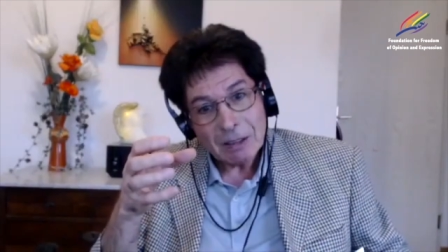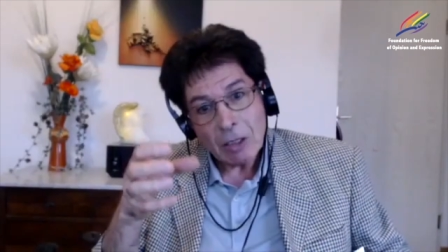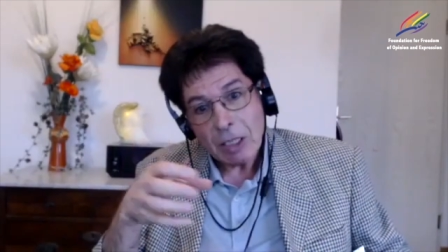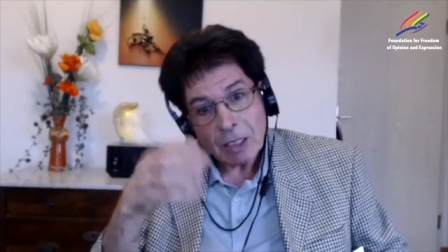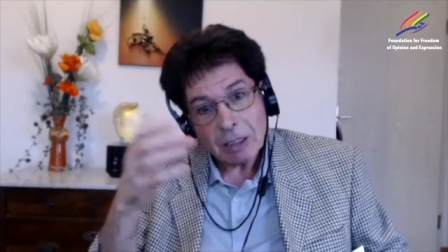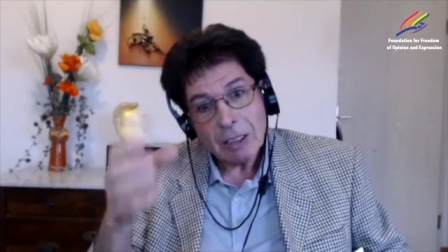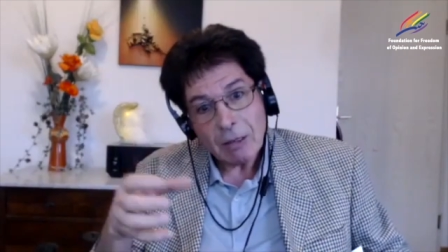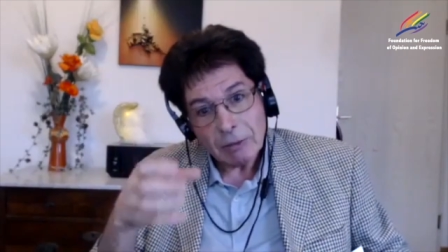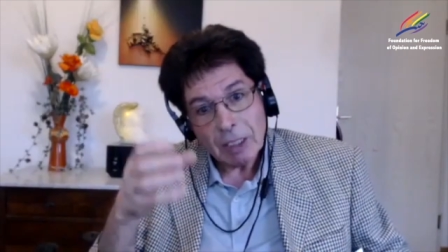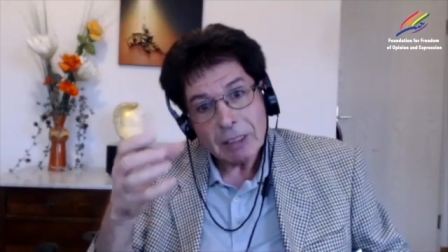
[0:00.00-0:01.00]
They are not
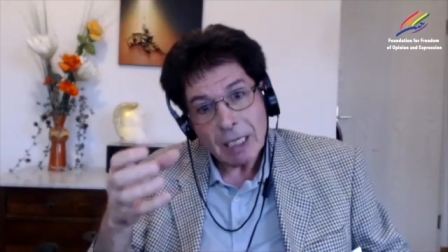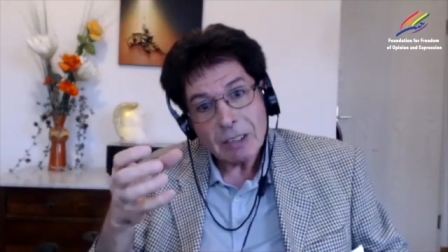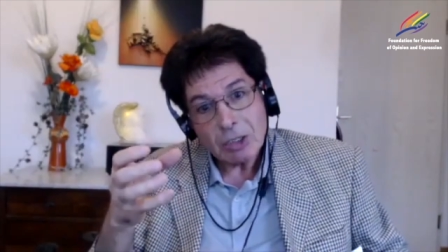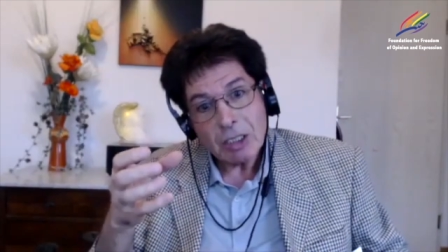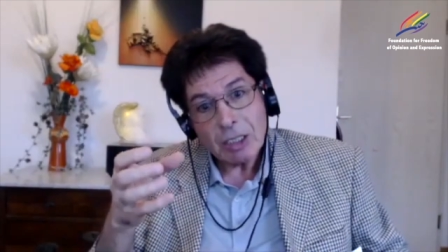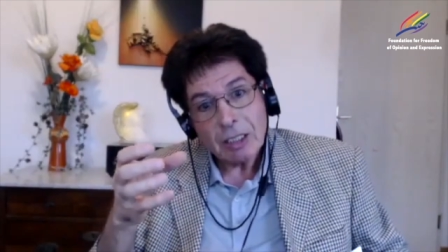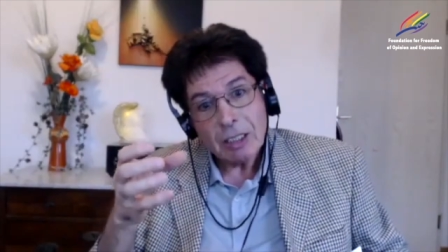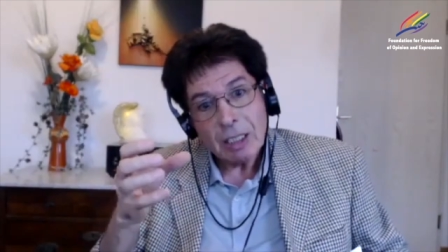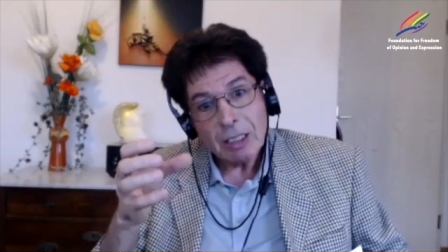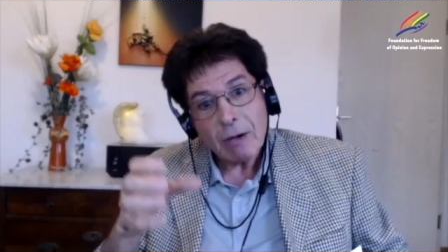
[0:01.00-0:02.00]
enough intelligent,
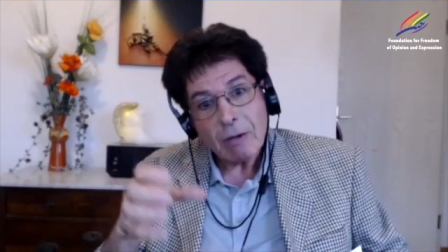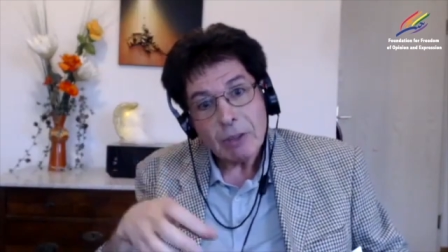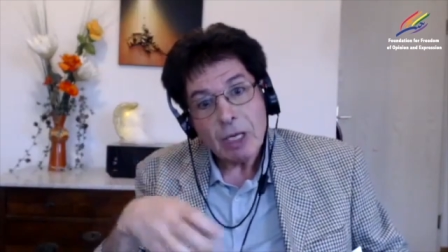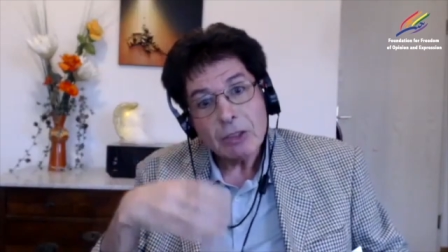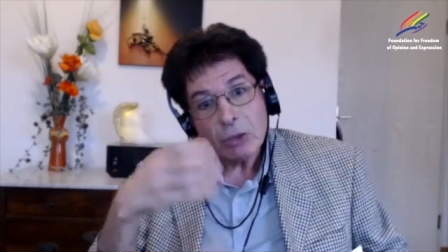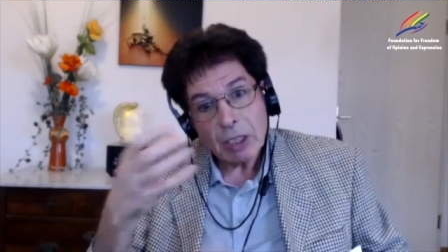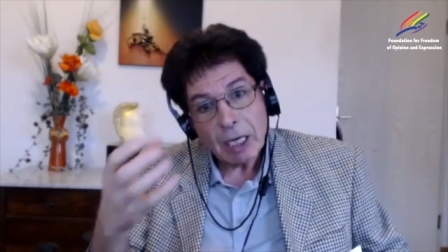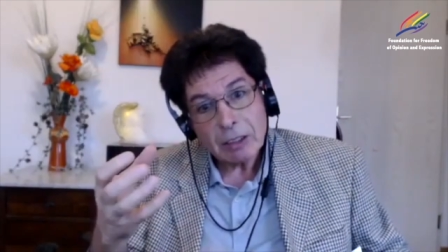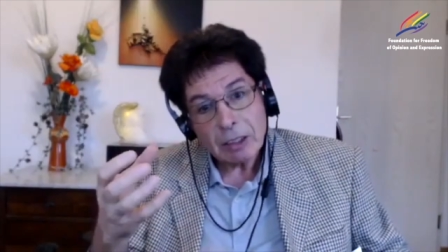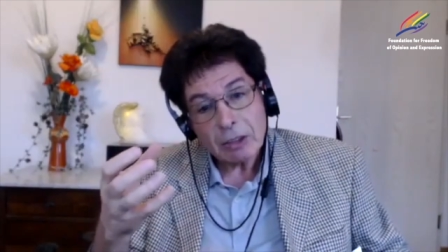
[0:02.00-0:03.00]
enough
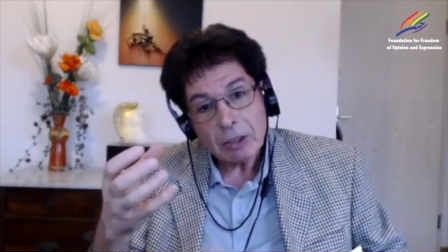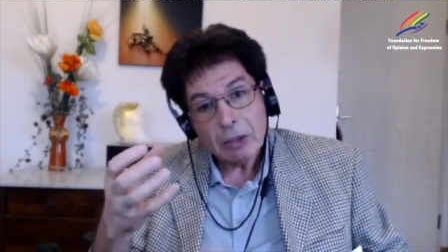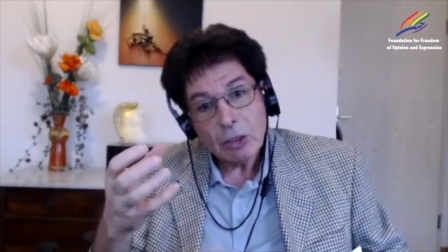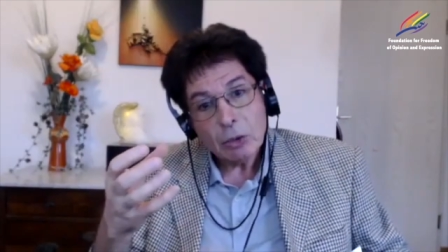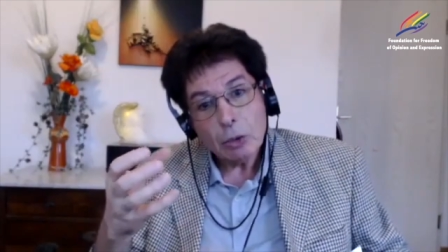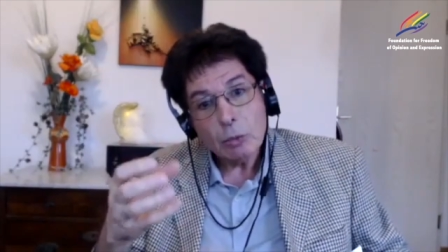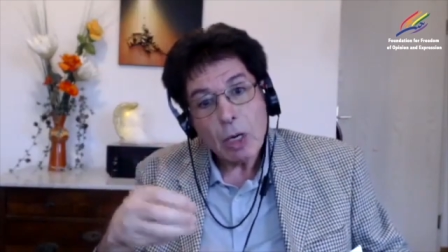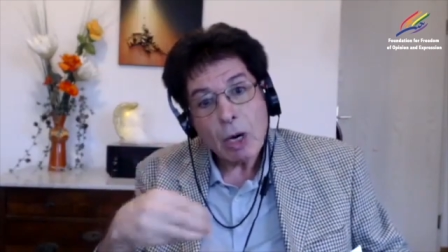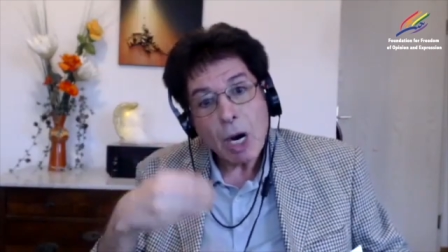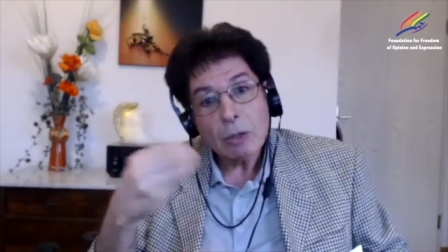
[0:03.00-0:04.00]
educated to
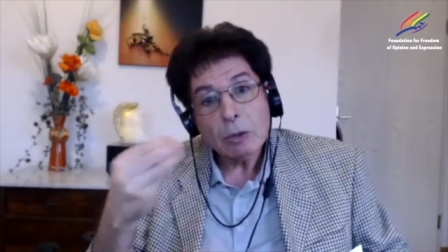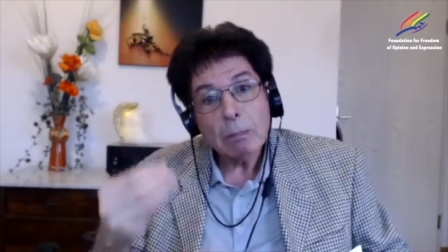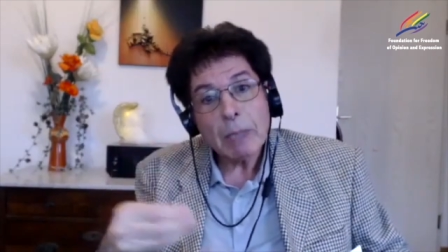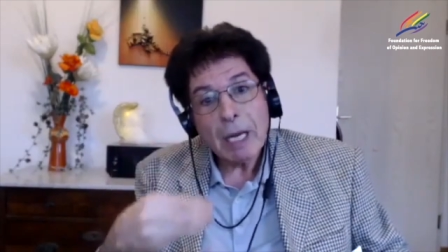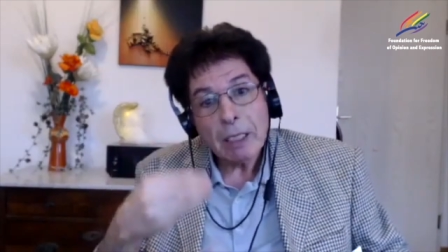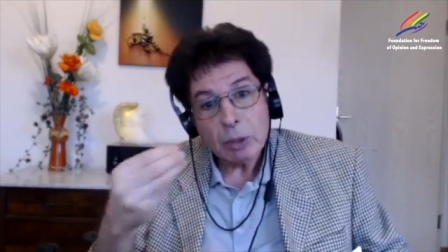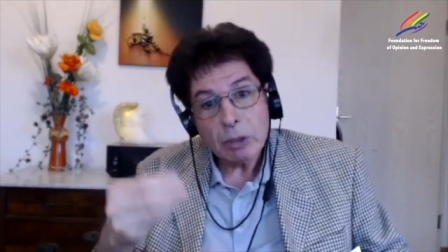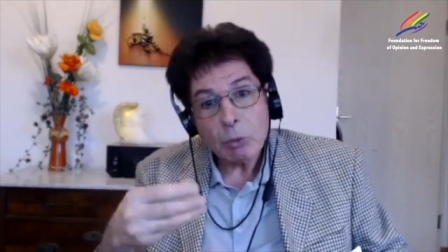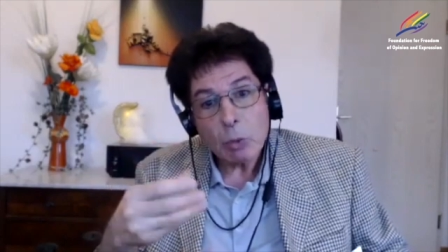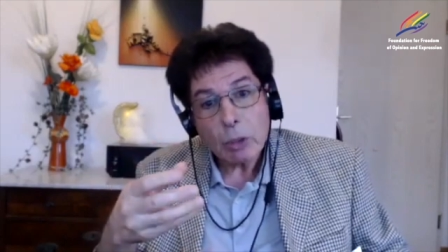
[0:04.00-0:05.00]
know how to play with
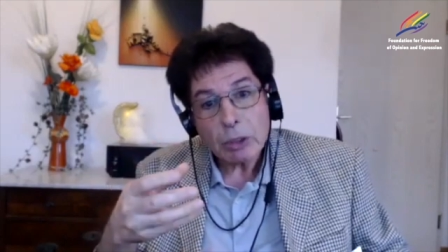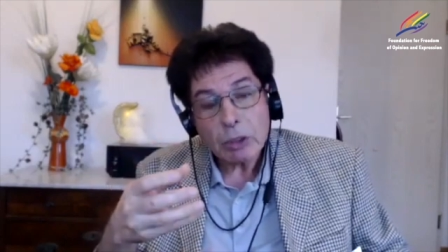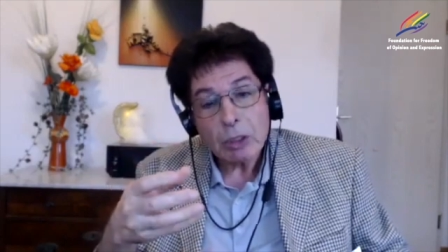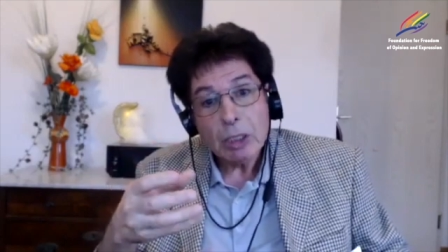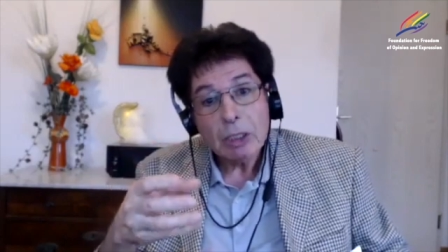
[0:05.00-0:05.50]
the wars